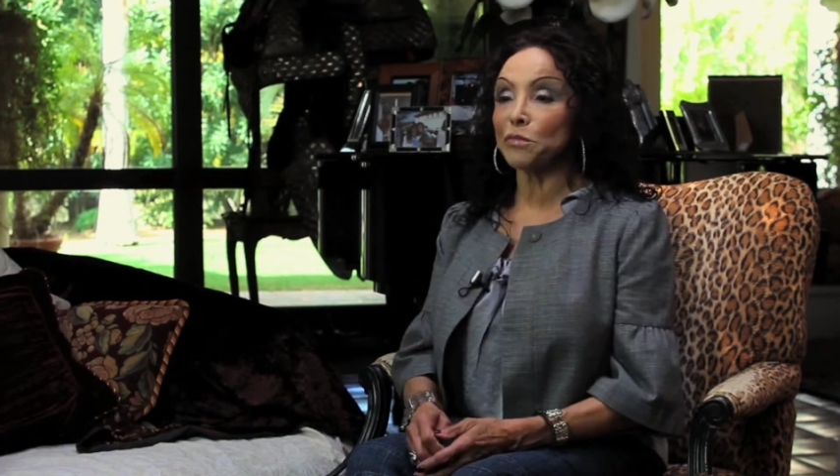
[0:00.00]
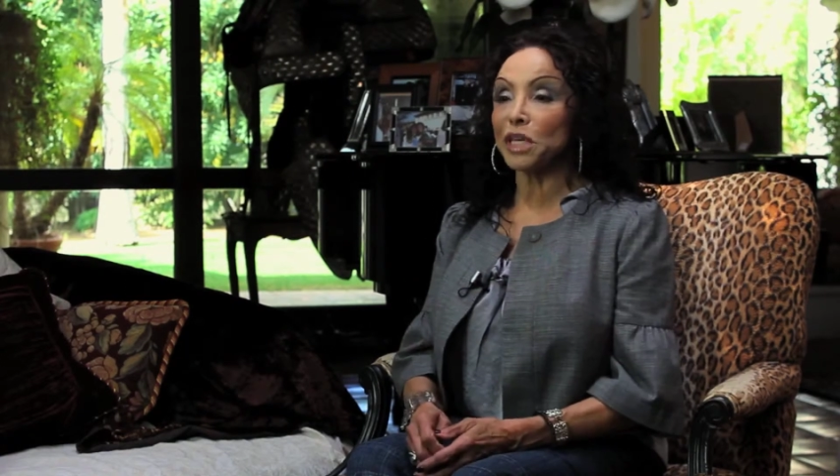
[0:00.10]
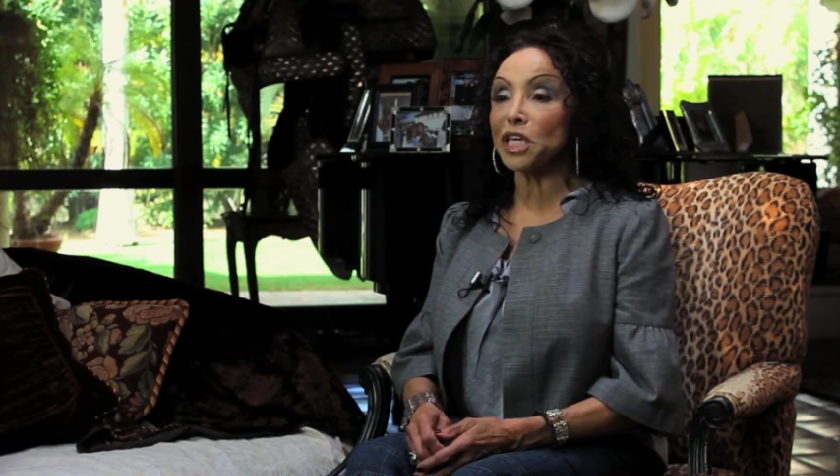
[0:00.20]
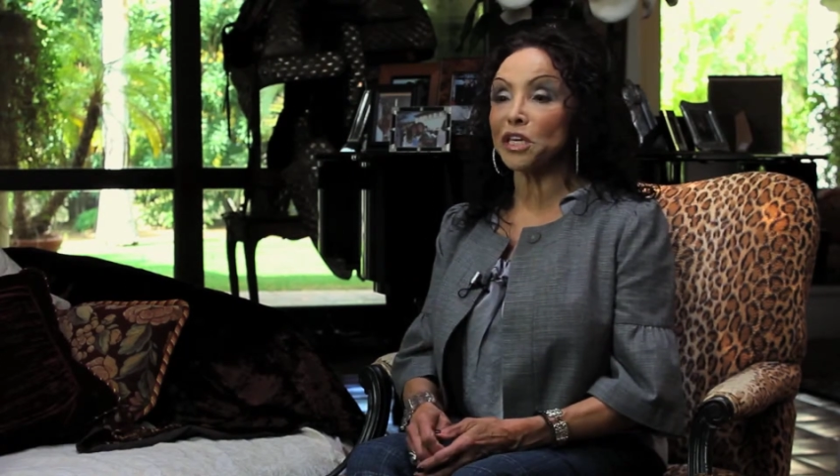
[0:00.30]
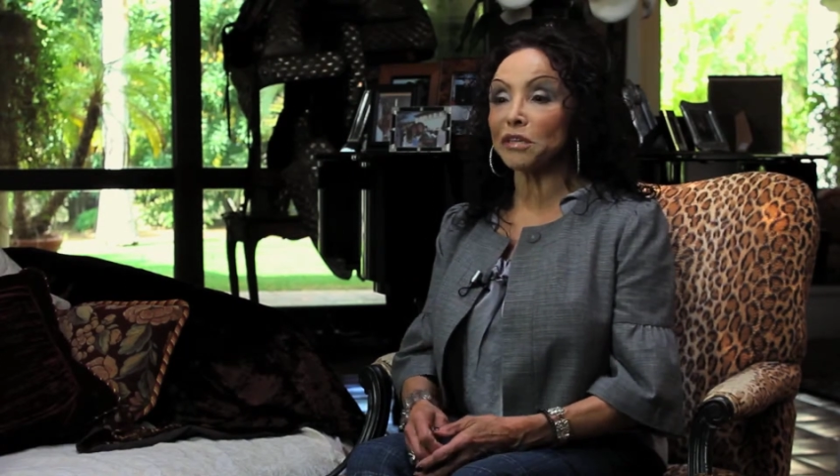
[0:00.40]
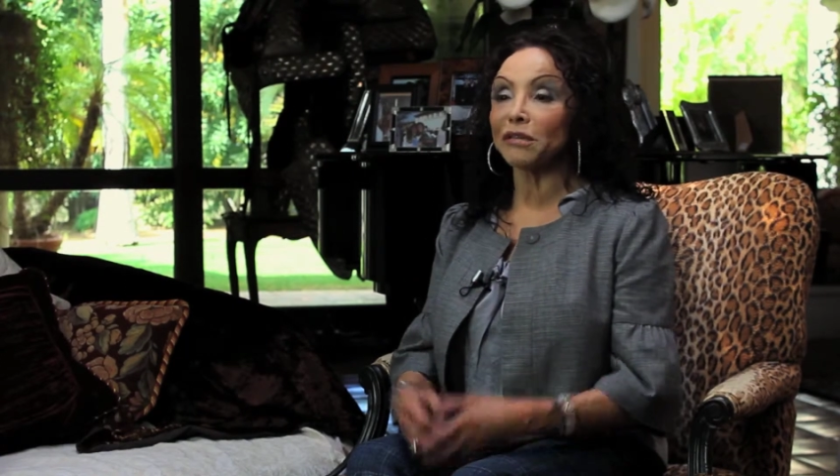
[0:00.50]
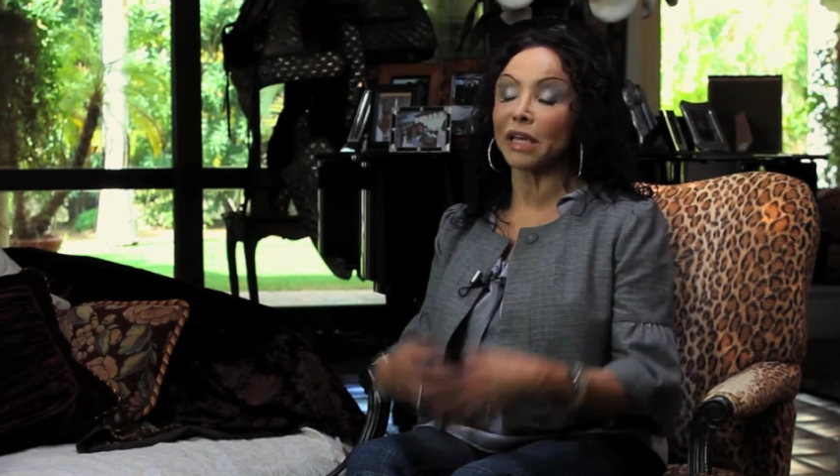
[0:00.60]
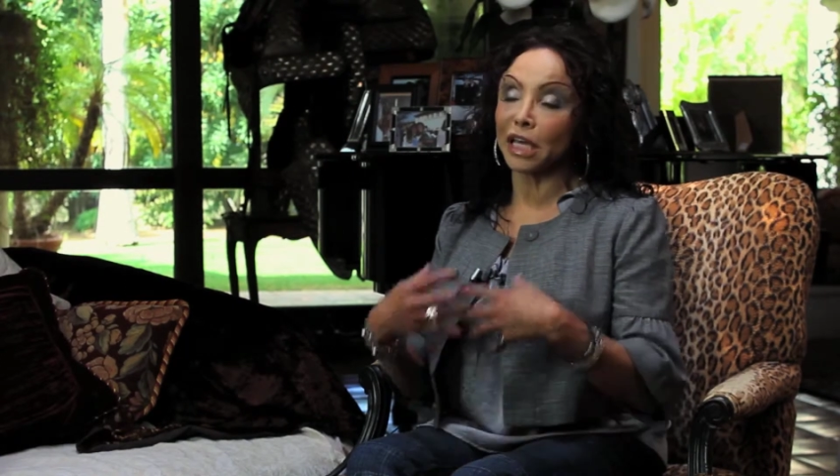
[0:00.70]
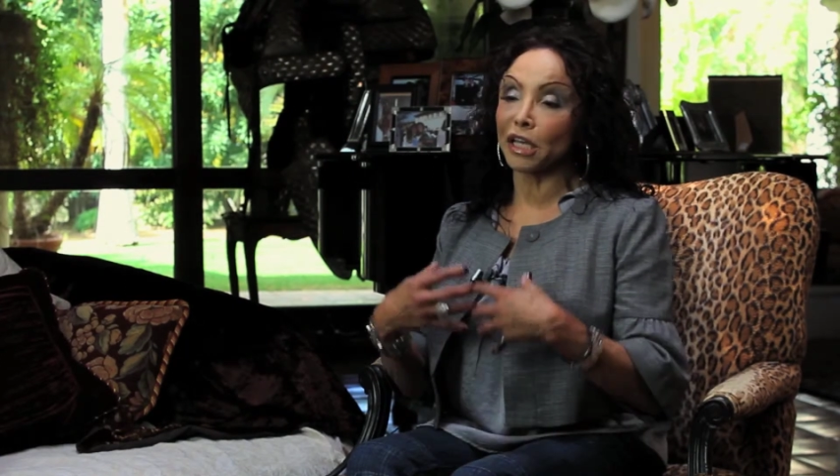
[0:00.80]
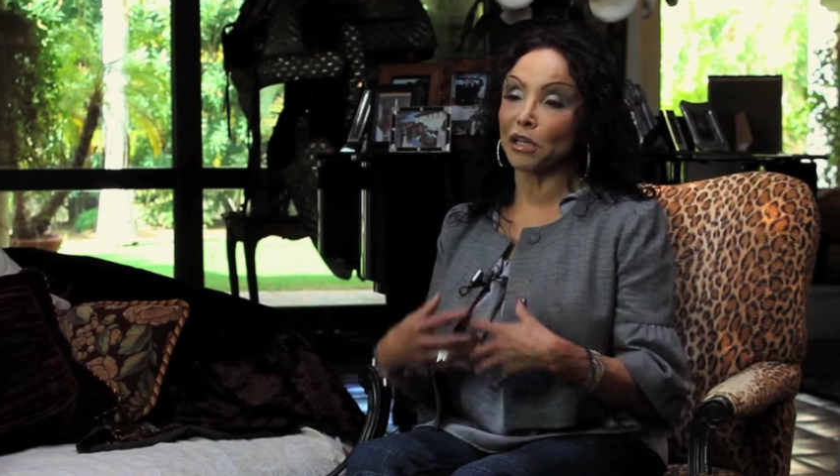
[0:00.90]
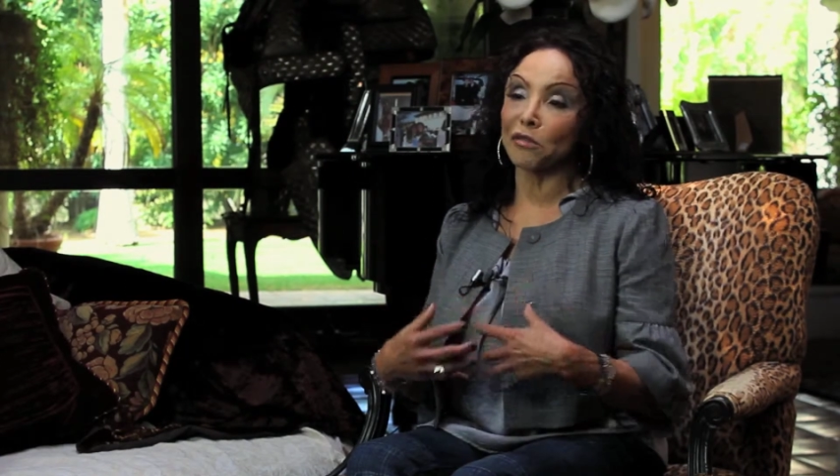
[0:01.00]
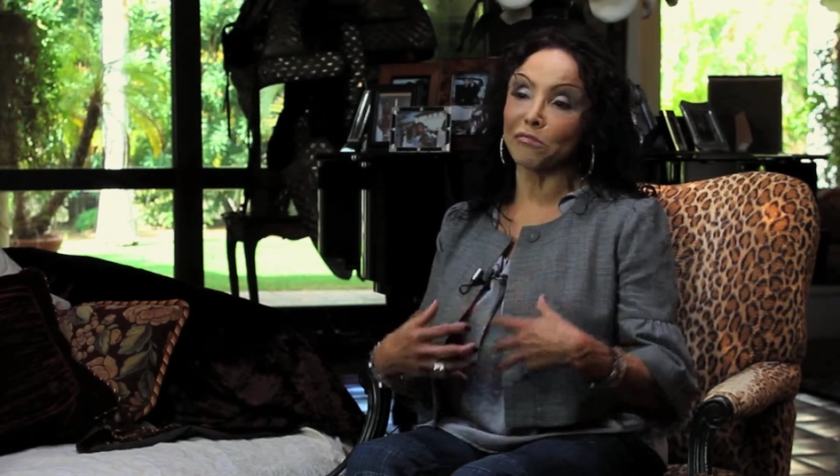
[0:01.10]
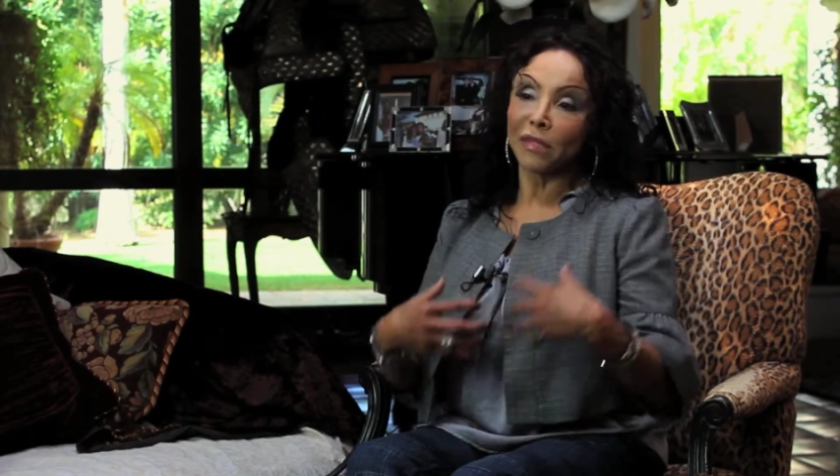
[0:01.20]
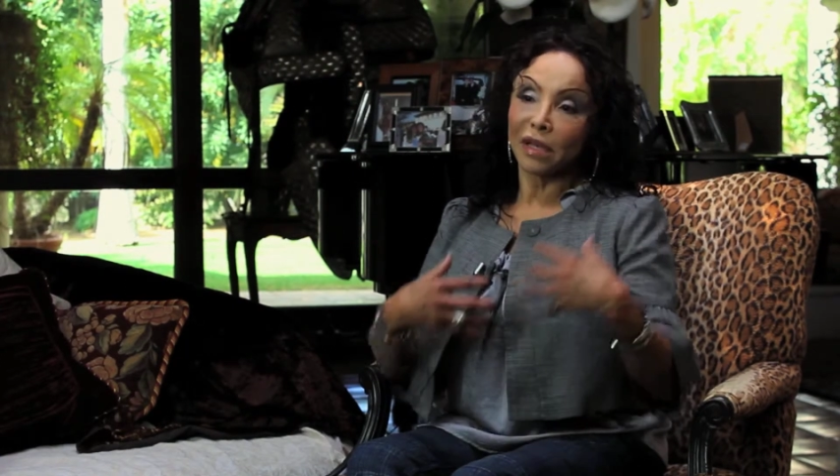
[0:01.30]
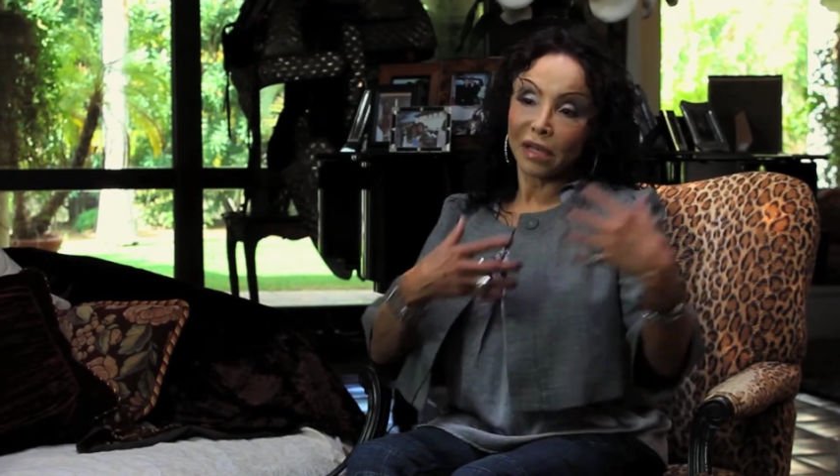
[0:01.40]
to me,
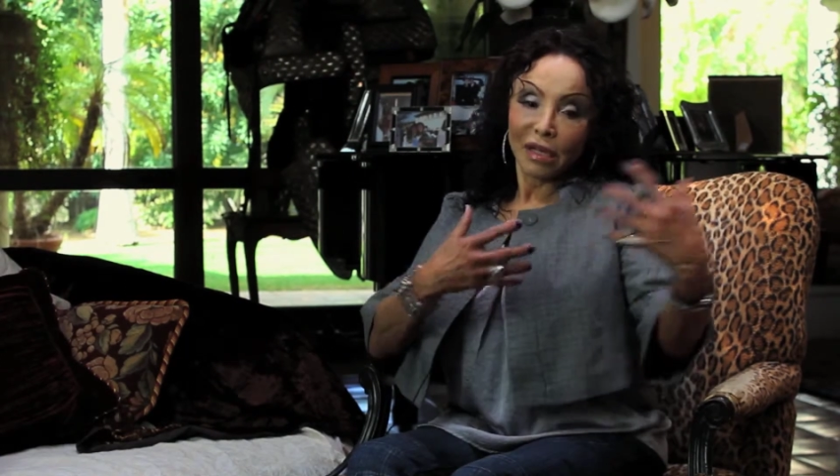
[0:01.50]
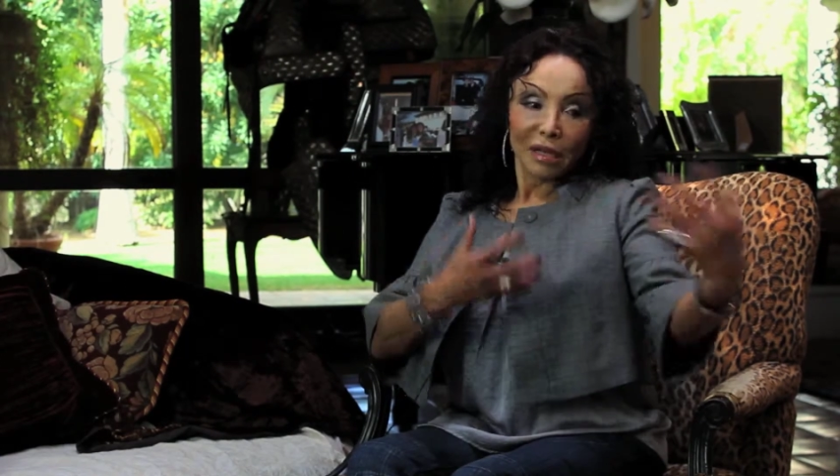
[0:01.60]
and